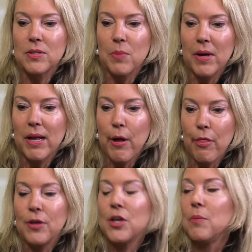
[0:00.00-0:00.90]
is about a
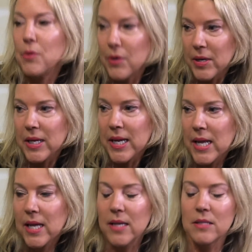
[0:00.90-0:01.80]
healthy community.
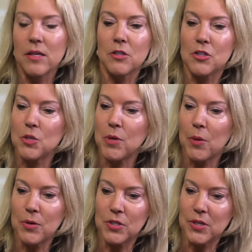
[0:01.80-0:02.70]
It's not just
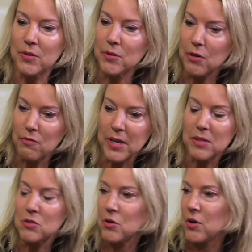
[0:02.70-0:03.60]
about particular
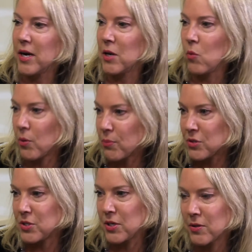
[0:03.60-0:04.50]
events or any one
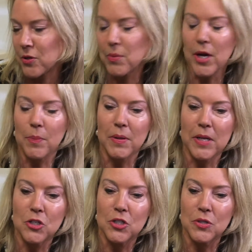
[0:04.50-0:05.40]
particular
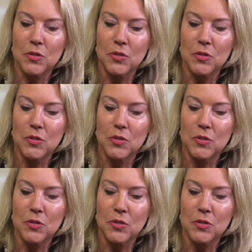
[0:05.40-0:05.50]
population.